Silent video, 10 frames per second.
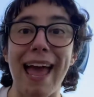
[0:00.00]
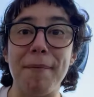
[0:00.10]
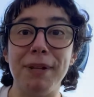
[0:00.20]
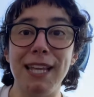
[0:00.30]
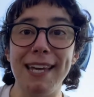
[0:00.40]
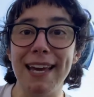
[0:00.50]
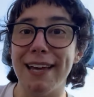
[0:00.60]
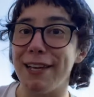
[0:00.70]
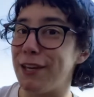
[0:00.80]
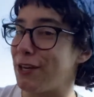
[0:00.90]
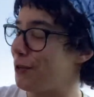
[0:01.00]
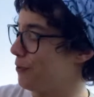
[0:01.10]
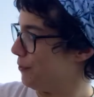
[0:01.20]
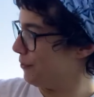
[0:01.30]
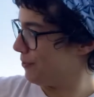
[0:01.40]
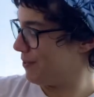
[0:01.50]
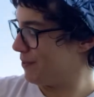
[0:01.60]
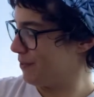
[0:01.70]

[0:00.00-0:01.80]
Emily Hughes.